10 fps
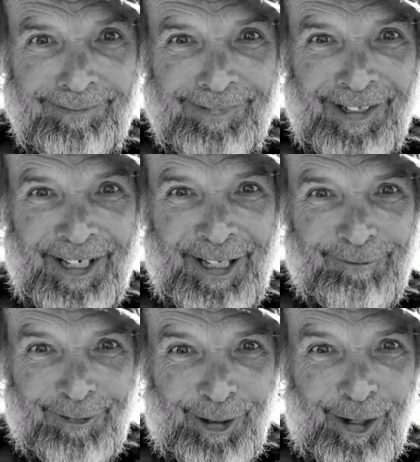I
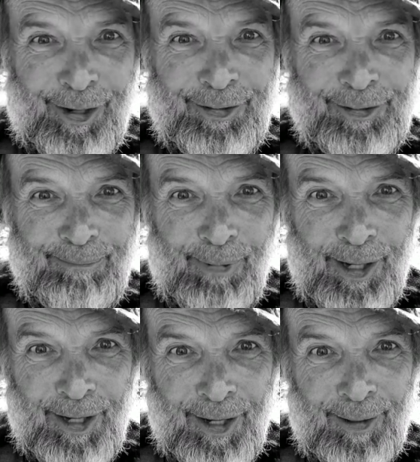have lost
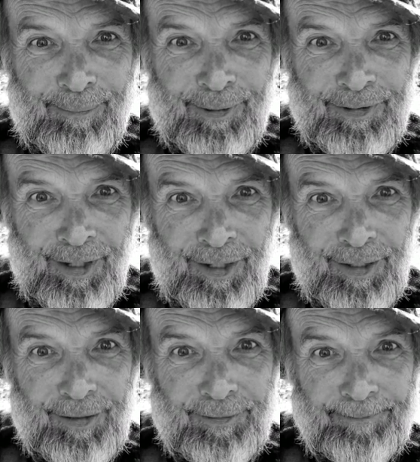my appetite.